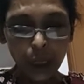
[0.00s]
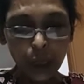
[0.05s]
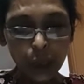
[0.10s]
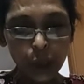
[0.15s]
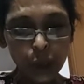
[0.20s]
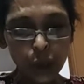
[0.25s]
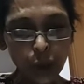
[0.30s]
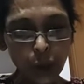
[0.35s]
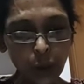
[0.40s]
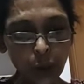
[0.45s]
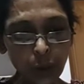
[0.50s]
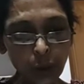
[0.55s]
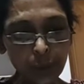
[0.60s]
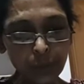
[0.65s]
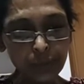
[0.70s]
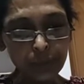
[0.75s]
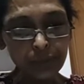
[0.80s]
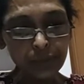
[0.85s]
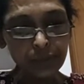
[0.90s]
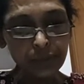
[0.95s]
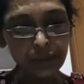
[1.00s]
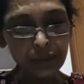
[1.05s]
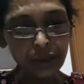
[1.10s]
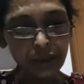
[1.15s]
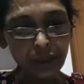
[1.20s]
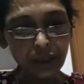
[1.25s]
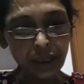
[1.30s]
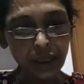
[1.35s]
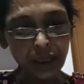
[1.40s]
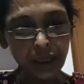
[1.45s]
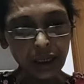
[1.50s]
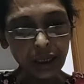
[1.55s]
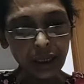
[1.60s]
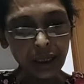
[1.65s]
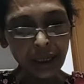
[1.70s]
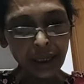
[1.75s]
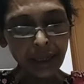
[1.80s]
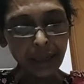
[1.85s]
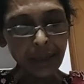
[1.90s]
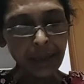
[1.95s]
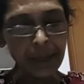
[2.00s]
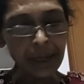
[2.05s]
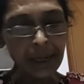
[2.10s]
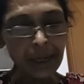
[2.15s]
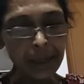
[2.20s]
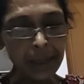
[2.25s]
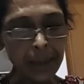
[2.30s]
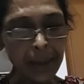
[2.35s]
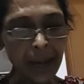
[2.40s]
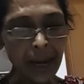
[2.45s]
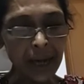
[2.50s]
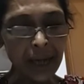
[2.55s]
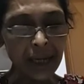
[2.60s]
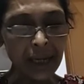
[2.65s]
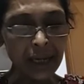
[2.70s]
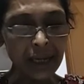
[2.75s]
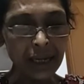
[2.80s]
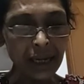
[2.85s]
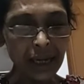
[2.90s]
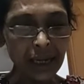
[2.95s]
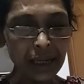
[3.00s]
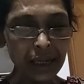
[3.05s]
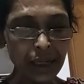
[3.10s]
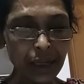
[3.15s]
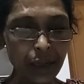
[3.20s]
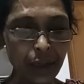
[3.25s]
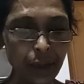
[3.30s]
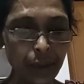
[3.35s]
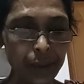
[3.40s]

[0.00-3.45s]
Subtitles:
So the remaining part I continue